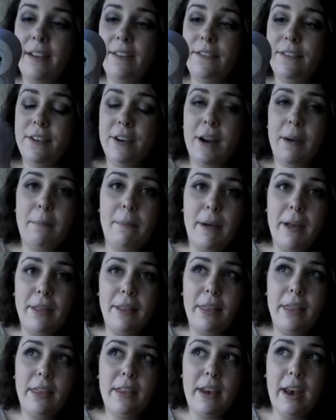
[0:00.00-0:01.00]
for a
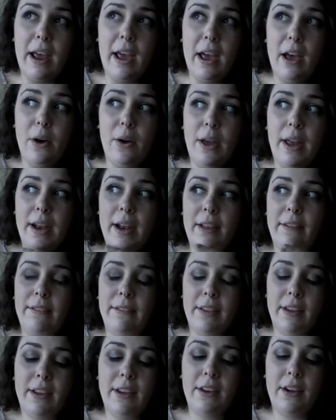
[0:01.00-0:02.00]
month now, and I
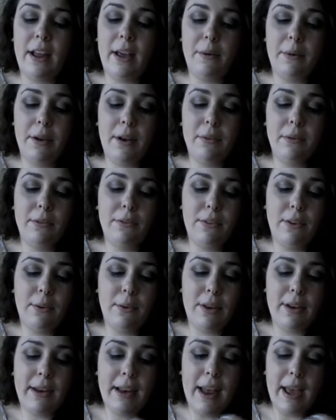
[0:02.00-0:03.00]
figured I would review
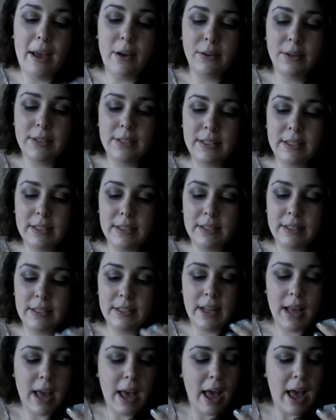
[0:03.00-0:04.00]
it now
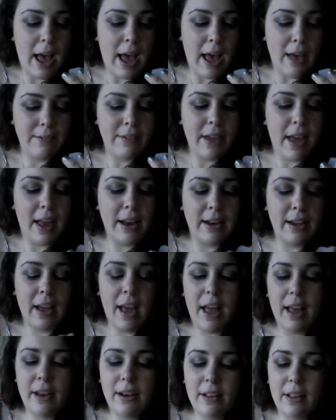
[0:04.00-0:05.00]
since I've kind of
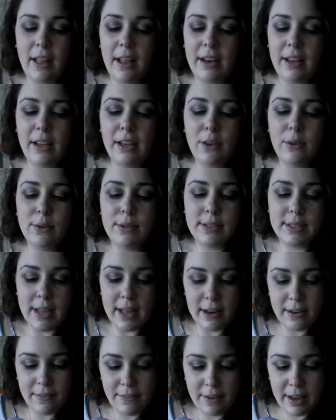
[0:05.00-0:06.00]
gotten a lot of use
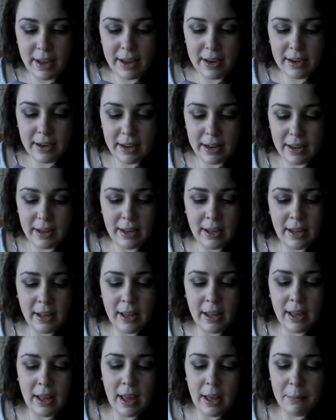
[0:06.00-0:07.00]
out of it and I
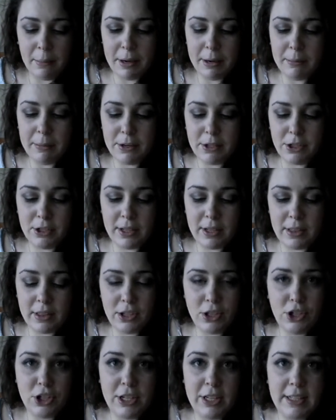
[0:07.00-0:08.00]
pretty much get the
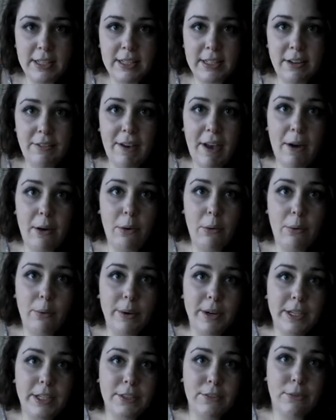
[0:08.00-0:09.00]
gist of how it
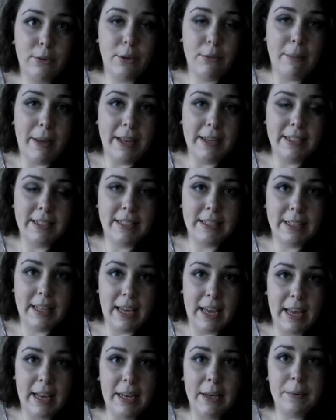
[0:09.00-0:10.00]
works with my
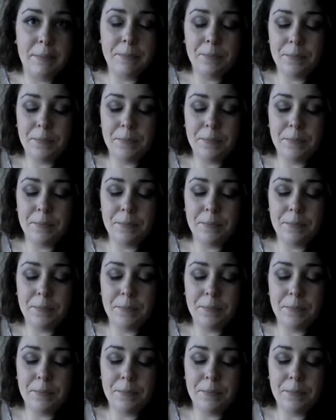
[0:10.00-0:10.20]
skin.